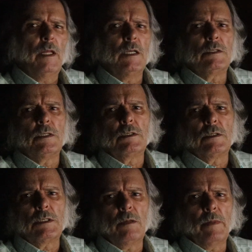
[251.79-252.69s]
thing is
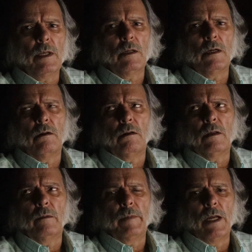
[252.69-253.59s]
there's something
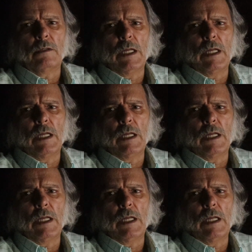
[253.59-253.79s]
like about